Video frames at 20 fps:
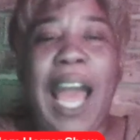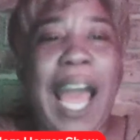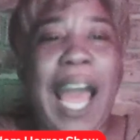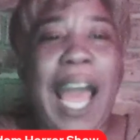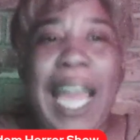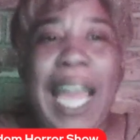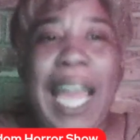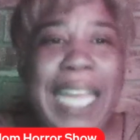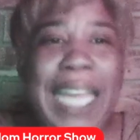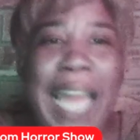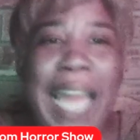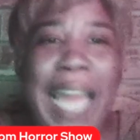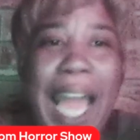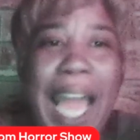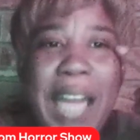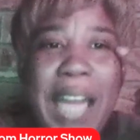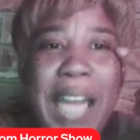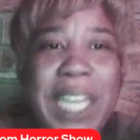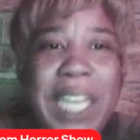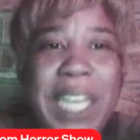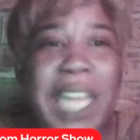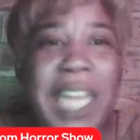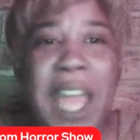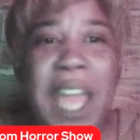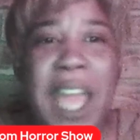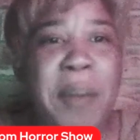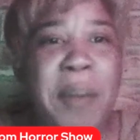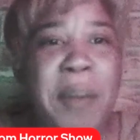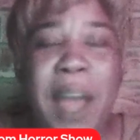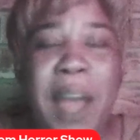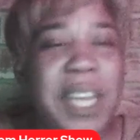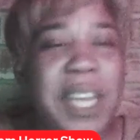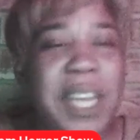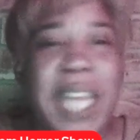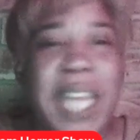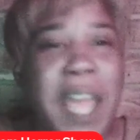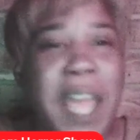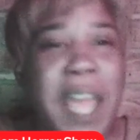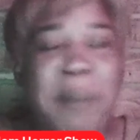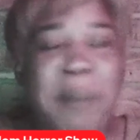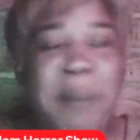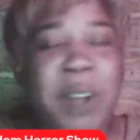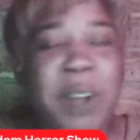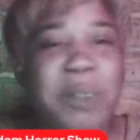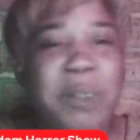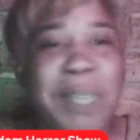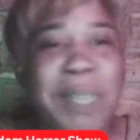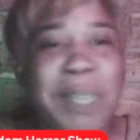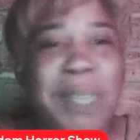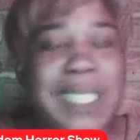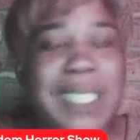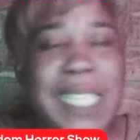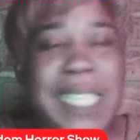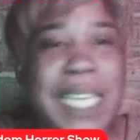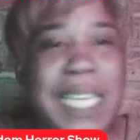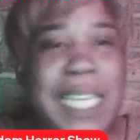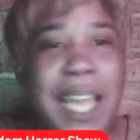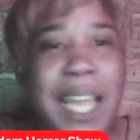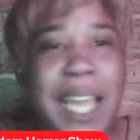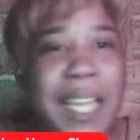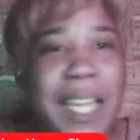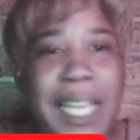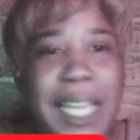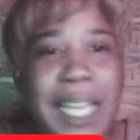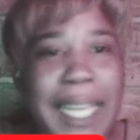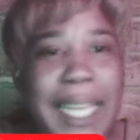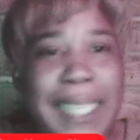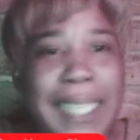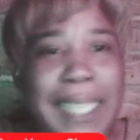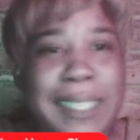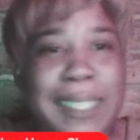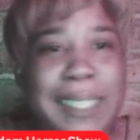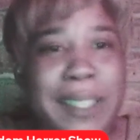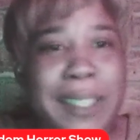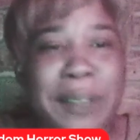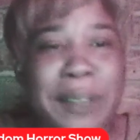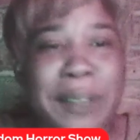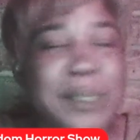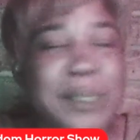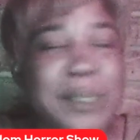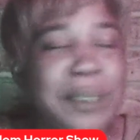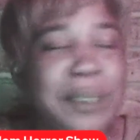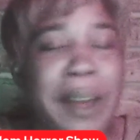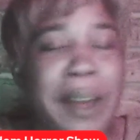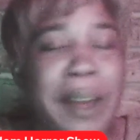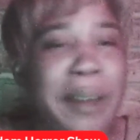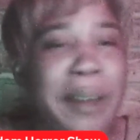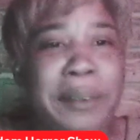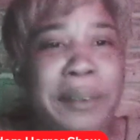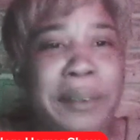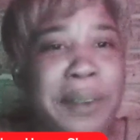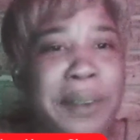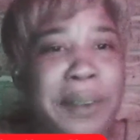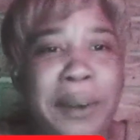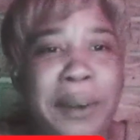Actually, I didn't have my seeing eye glasses on, so I don't know.